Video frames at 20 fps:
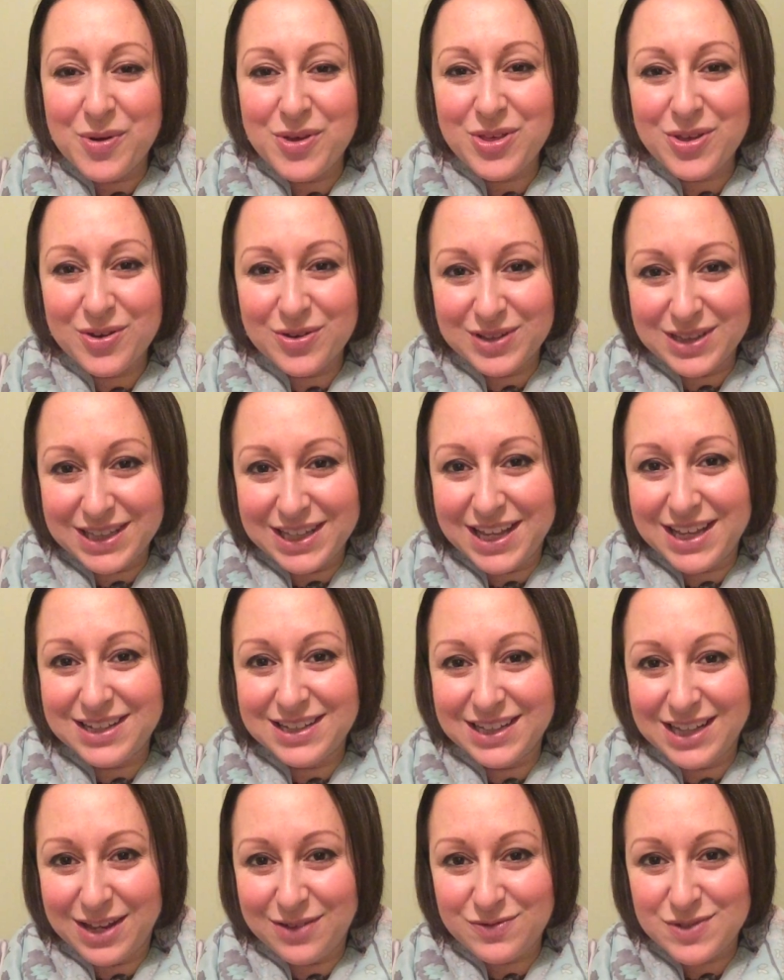with your
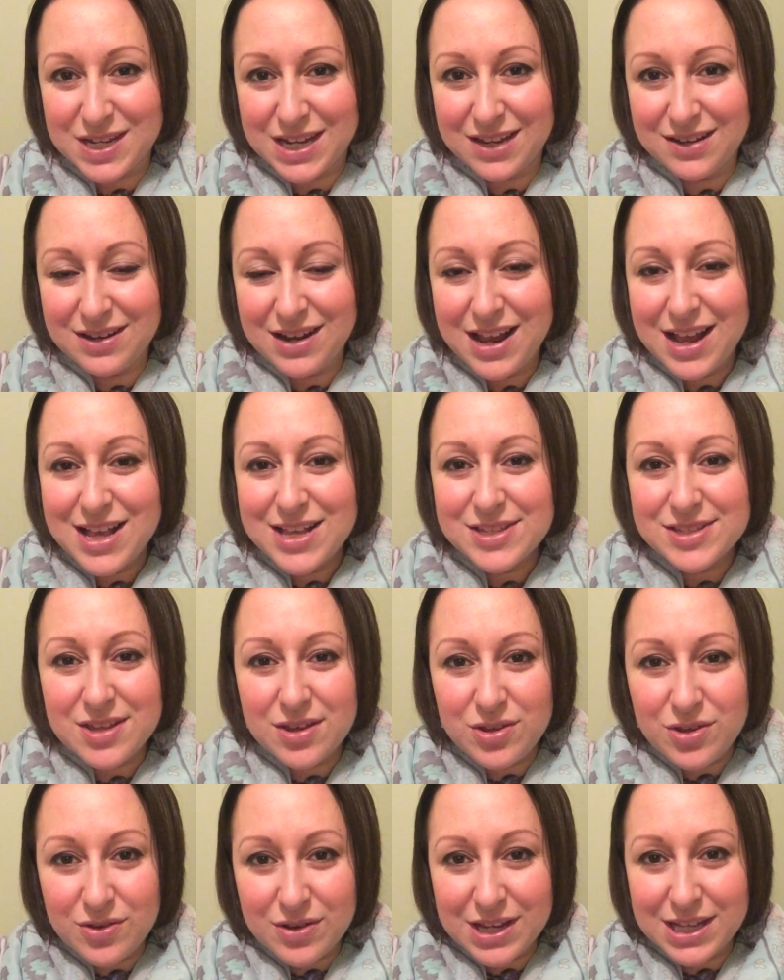lid lifted
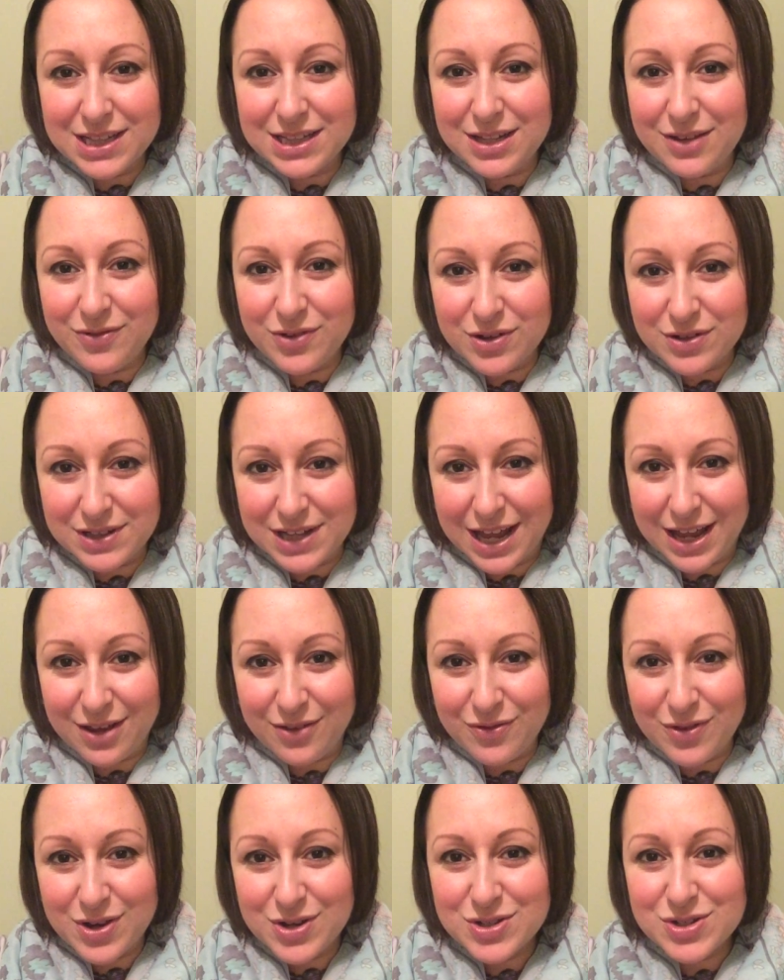so you can live your
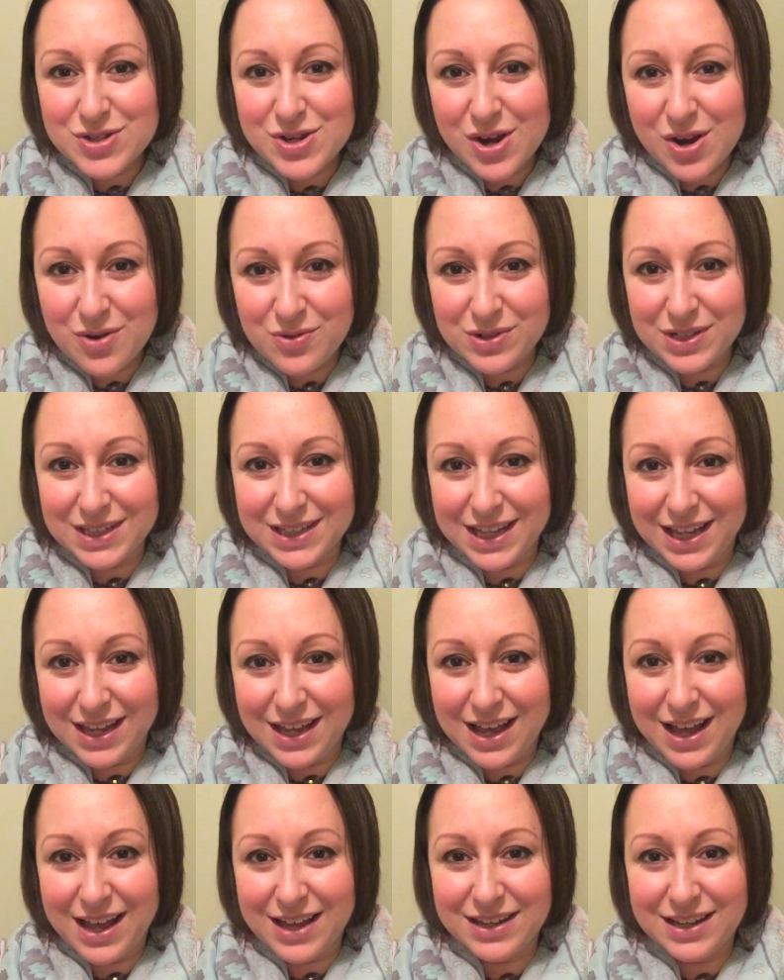life
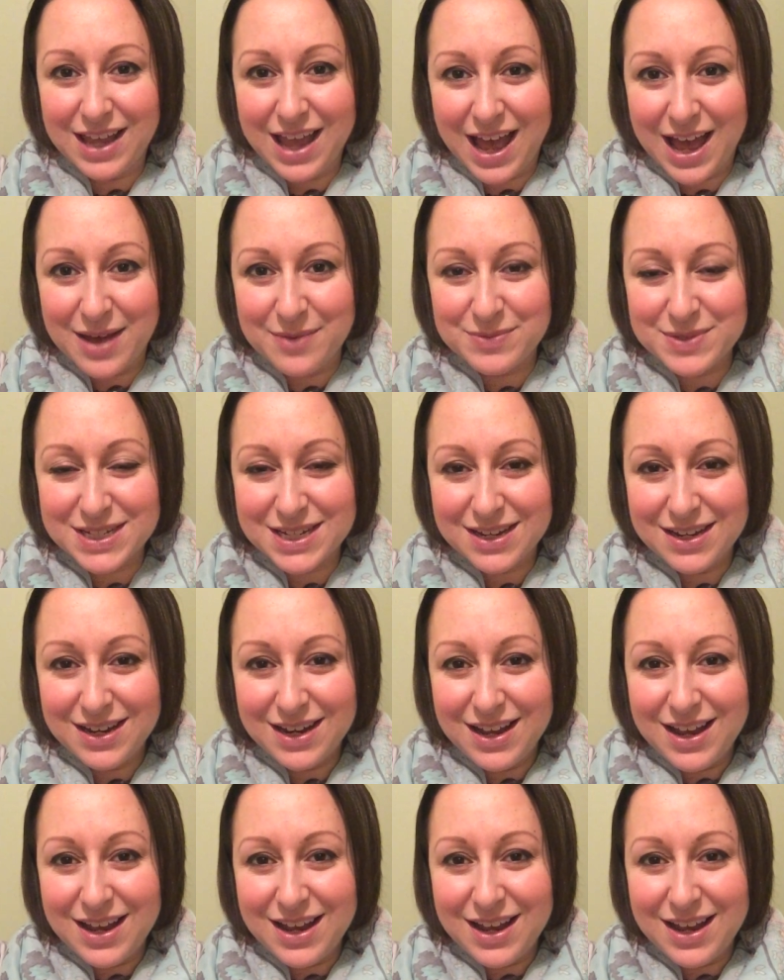totally uncapped.